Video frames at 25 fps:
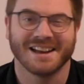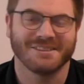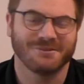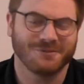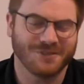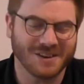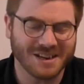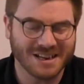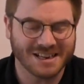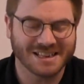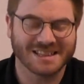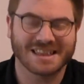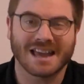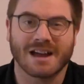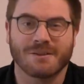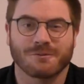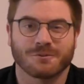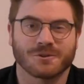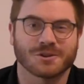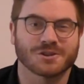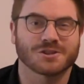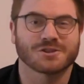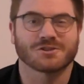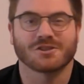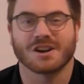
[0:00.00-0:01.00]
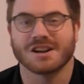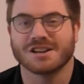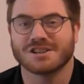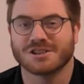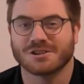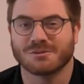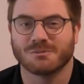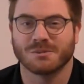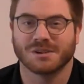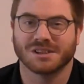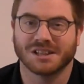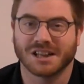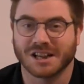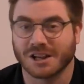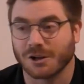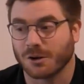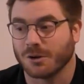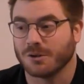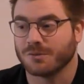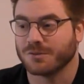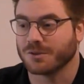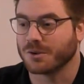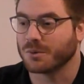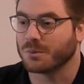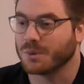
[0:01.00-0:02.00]
feeling that frustration when they go
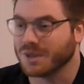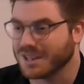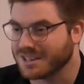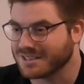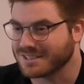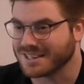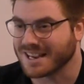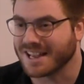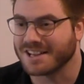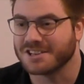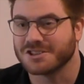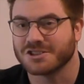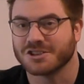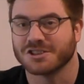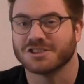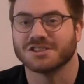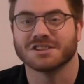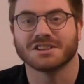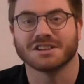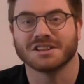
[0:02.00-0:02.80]
off on a weird tangent